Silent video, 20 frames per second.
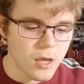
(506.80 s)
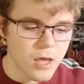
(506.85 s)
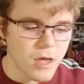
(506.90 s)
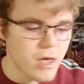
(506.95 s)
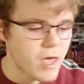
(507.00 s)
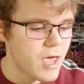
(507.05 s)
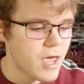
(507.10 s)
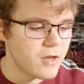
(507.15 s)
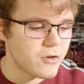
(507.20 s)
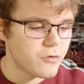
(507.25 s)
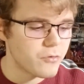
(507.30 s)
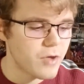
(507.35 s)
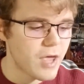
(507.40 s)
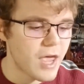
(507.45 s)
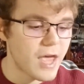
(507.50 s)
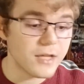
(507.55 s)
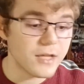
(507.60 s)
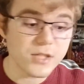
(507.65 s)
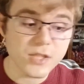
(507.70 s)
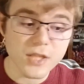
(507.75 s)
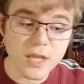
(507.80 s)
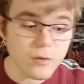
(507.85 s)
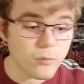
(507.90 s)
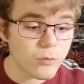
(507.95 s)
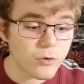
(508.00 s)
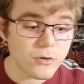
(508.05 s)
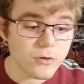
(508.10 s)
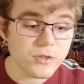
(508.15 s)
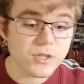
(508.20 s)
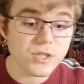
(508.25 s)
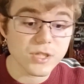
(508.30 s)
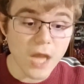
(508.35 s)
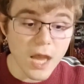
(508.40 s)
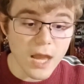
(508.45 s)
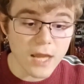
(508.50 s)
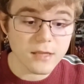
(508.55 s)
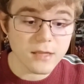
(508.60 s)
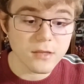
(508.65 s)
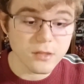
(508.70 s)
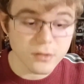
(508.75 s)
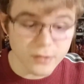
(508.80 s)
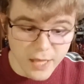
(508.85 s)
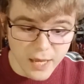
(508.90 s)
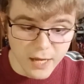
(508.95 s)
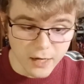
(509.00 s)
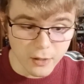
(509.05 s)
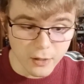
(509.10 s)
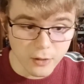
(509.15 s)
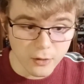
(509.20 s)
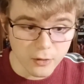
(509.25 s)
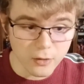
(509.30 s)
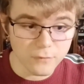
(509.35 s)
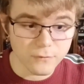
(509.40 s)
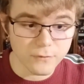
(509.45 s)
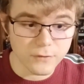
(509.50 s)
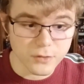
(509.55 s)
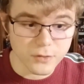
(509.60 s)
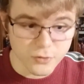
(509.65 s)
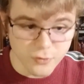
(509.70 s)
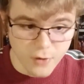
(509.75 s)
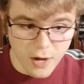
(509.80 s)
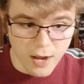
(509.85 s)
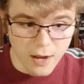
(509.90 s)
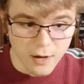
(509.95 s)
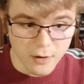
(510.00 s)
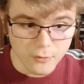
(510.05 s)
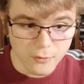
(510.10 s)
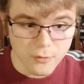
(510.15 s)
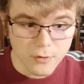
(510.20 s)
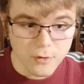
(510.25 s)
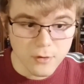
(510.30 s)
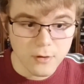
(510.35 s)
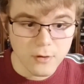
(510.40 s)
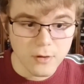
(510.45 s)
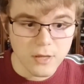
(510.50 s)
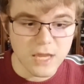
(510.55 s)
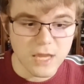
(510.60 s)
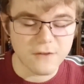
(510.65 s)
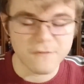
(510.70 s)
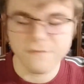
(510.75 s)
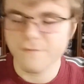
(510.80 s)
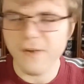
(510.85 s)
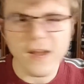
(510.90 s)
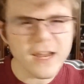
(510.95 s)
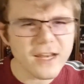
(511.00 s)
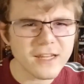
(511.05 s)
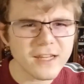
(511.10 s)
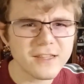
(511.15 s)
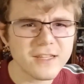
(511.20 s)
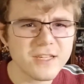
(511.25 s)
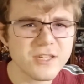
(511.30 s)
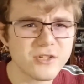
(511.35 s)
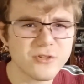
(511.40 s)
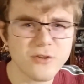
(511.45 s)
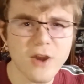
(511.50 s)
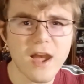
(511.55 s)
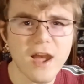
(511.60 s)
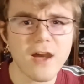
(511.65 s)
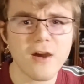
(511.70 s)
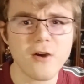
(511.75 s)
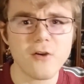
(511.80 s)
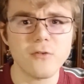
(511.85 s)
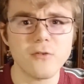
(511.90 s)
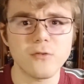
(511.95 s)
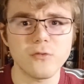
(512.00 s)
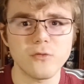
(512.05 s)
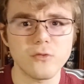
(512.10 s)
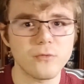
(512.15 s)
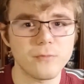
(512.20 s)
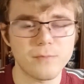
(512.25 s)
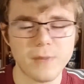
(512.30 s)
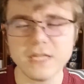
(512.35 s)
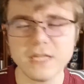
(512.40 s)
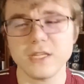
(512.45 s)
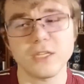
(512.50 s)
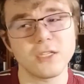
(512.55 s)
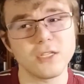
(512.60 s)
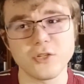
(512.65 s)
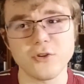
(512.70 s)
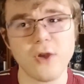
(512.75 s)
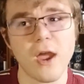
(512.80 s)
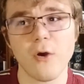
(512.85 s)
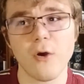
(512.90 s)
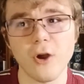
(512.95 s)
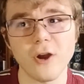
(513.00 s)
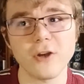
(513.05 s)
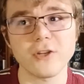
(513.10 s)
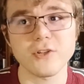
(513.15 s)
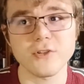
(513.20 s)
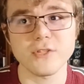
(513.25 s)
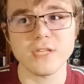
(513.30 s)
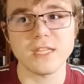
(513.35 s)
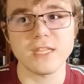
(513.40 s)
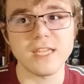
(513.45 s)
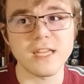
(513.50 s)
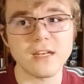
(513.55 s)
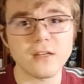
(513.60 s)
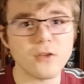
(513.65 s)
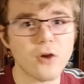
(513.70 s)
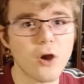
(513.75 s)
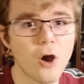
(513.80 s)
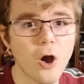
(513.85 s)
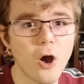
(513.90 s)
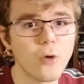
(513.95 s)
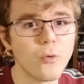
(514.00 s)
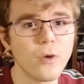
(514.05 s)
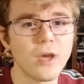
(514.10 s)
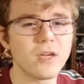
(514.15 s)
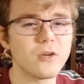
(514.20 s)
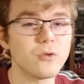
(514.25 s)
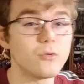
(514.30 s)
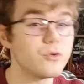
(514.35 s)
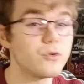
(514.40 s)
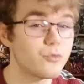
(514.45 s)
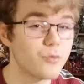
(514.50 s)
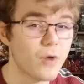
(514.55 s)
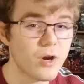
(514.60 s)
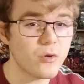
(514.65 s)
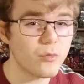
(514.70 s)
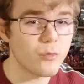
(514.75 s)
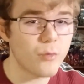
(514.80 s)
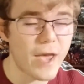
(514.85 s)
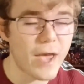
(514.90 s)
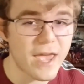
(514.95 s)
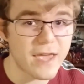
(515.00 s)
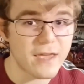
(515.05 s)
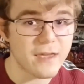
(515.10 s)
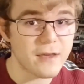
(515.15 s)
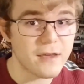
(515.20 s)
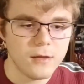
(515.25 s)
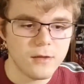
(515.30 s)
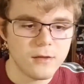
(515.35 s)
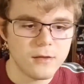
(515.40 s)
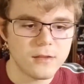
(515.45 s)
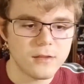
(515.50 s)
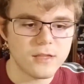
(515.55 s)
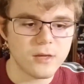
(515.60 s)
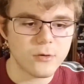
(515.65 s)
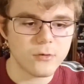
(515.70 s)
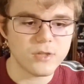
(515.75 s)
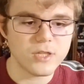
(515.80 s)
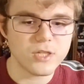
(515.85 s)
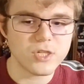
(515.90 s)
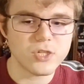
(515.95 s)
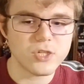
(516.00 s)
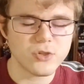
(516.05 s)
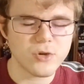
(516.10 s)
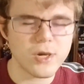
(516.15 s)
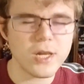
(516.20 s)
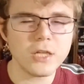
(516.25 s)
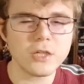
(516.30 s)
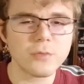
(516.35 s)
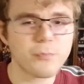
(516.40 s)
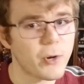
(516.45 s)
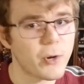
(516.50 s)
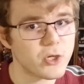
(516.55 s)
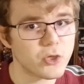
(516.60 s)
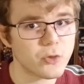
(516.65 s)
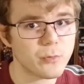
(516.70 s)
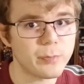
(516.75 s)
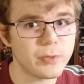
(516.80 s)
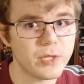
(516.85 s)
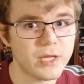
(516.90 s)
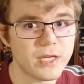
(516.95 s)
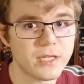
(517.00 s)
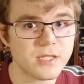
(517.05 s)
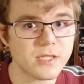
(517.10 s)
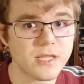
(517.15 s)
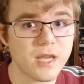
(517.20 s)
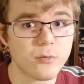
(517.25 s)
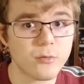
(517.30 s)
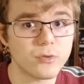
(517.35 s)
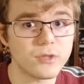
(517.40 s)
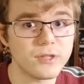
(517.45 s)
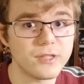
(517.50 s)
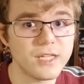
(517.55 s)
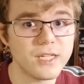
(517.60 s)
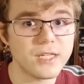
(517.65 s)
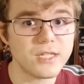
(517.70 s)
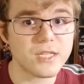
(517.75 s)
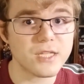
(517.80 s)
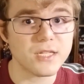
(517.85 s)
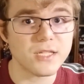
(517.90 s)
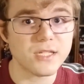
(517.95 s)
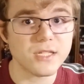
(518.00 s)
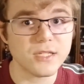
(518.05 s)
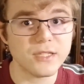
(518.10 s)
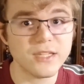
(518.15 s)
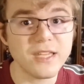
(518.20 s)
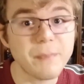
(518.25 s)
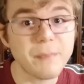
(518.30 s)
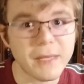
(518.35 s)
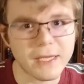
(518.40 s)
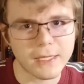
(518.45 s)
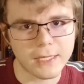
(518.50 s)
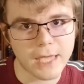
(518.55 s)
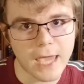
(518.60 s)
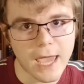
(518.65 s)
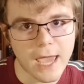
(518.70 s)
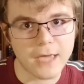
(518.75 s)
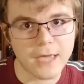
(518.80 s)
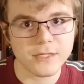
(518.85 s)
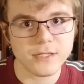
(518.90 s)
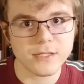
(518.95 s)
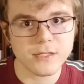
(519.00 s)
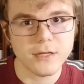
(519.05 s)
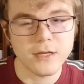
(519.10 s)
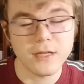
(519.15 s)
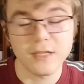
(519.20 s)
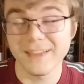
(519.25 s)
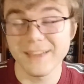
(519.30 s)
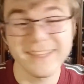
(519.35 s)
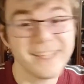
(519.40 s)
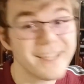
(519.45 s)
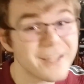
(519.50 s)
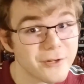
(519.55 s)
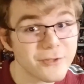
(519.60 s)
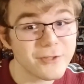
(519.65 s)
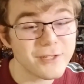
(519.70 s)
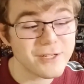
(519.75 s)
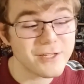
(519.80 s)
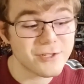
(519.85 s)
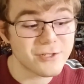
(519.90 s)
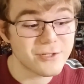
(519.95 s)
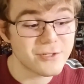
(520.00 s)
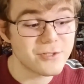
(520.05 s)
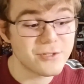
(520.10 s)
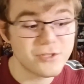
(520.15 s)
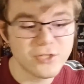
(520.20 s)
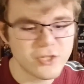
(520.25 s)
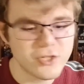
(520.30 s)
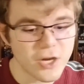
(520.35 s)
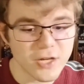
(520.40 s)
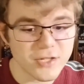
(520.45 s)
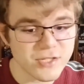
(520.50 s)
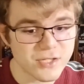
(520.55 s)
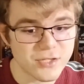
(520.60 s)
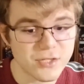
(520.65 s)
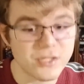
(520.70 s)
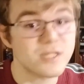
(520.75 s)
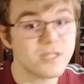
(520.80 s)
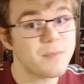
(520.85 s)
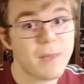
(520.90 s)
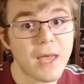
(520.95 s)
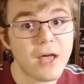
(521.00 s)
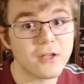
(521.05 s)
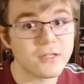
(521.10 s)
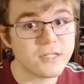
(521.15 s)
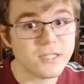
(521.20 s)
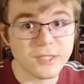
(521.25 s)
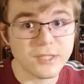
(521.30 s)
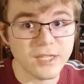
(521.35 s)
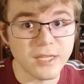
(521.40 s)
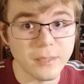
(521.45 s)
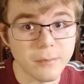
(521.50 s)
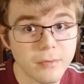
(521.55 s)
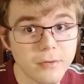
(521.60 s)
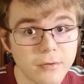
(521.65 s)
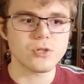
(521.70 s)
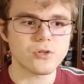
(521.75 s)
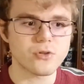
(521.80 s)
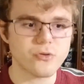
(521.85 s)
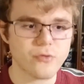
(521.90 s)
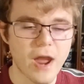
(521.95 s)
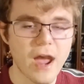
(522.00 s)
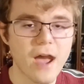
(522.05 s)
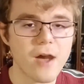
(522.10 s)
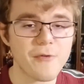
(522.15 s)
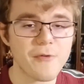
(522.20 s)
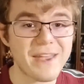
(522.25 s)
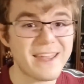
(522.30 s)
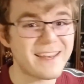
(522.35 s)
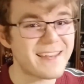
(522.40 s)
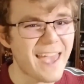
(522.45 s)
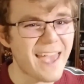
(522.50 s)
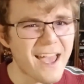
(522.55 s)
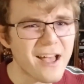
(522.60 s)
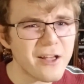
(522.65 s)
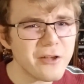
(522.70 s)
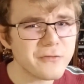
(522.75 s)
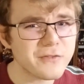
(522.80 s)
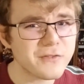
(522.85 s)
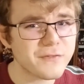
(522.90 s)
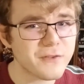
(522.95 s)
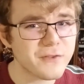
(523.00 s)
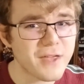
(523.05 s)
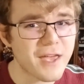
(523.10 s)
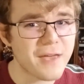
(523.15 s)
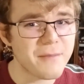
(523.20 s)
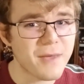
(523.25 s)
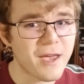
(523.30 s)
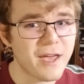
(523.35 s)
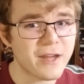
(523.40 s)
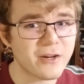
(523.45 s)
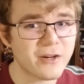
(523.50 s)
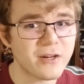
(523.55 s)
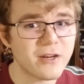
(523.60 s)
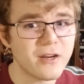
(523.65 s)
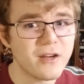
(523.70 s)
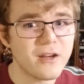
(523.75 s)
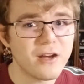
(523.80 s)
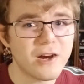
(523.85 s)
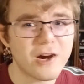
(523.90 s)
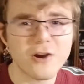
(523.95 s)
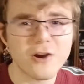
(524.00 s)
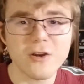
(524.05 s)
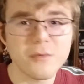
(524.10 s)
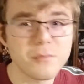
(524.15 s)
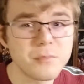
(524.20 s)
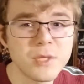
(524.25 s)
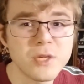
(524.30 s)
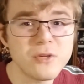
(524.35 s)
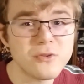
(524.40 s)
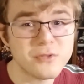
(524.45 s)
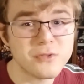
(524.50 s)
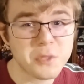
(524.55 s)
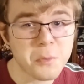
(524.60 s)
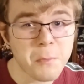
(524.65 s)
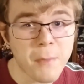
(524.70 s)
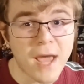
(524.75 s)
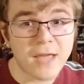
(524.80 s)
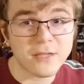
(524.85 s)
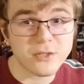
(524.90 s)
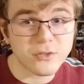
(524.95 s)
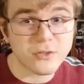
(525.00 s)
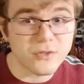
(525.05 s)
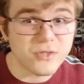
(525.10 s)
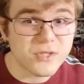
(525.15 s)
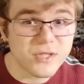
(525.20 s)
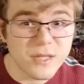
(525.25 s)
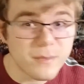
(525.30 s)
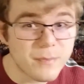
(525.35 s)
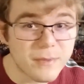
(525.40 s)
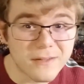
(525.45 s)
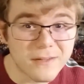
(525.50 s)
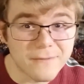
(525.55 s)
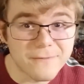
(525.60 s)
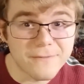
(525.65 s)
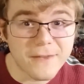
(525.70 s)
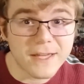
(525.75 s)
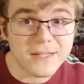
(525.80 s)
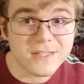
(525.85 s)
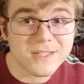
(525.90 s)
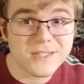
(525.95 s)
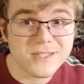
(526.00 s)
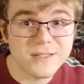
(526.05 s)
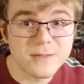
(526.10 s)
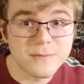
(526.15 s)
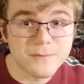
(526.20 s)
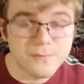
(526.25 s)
And as they were inside the lair of the drow and fighting these basically drow archers at the end of the hallway who would run away, there were these strange pressure plates that released a sleeping gas. Literally just the spell sleep. Drow and elves, for that matter, are immune to magical sleeping effects.